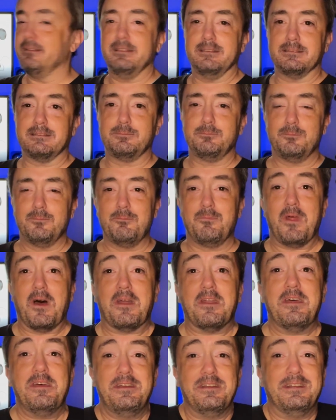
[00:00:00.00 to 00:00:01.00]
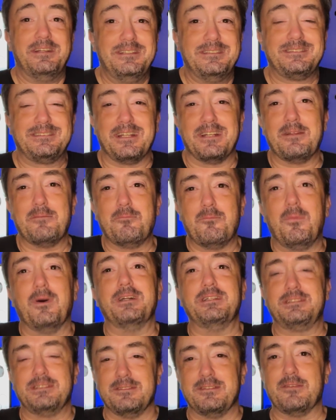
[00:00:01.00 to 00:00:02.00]
He's done a
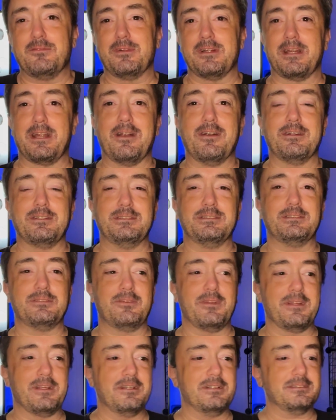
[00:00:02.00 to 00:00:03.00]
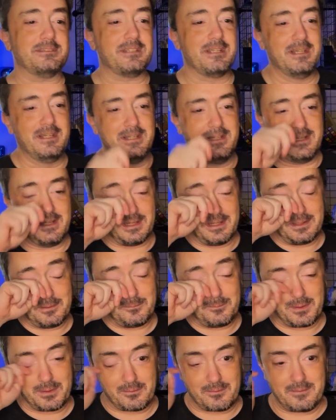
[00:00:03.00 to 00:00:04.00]
bunch of different characters over the years,
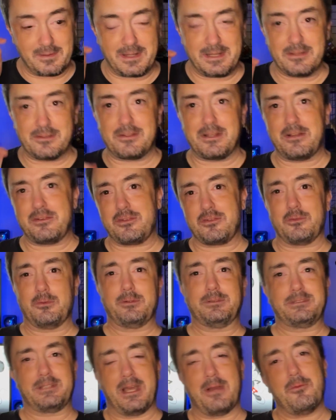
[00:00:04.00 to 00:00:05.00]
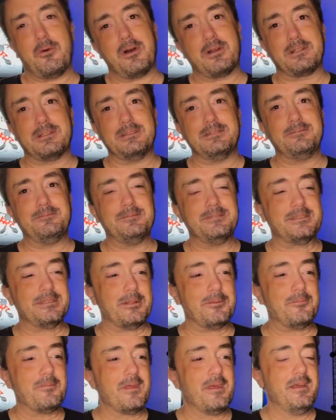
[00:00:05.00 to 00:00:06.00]
but he's not just Luke Skywalker.
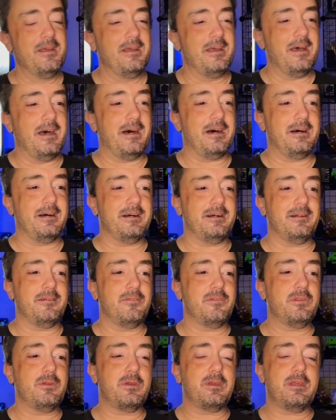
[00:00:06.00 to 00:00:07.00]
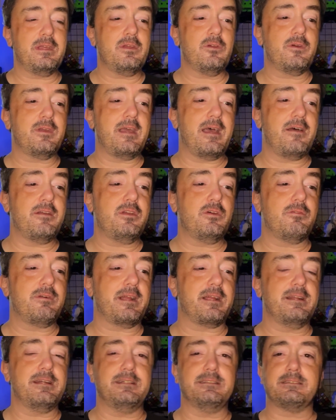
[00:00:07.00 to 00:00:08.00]
So you'll
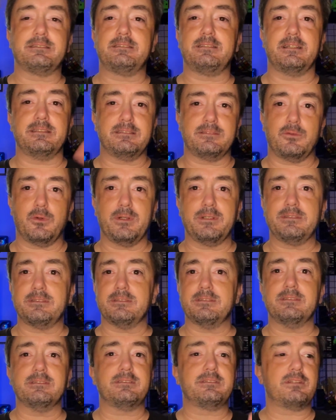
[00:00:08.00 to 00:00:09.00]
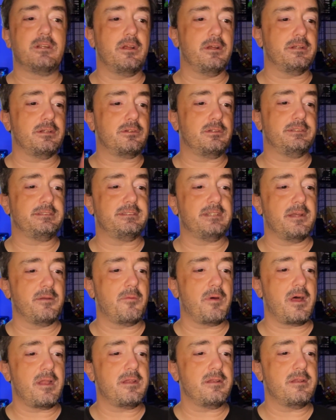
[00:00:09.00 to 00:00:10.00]
recognize tons of voices. Chris
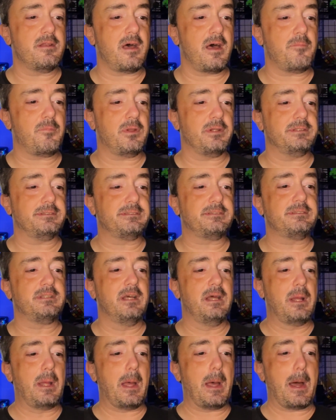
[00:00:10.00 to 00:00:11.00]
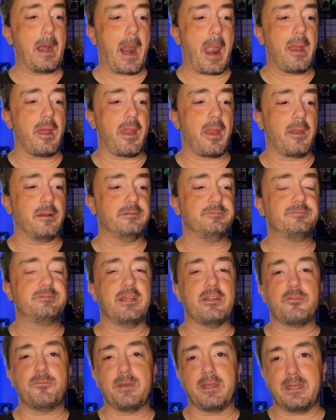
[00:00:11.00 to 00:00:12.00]
Diamantopoulos
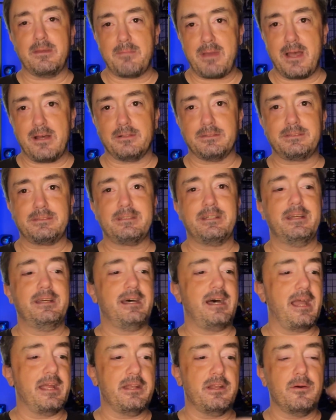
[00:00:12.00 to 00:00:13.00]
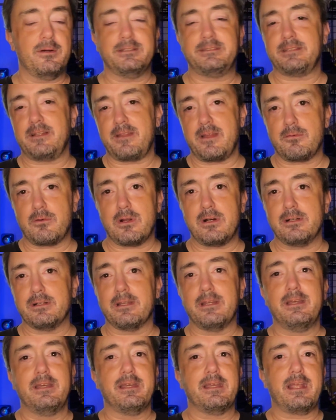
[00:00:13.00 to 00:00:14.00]
is Mickey Mouse. I know I said that
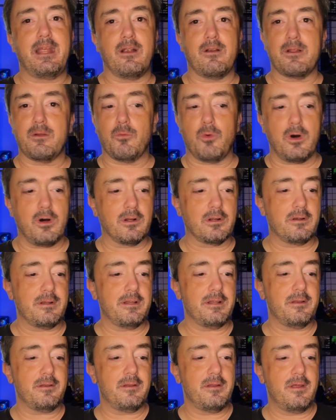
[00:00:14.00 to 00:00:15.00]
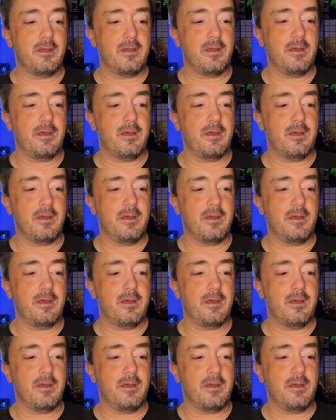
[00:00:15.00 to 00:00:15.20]
wrong. Kerry Walgren.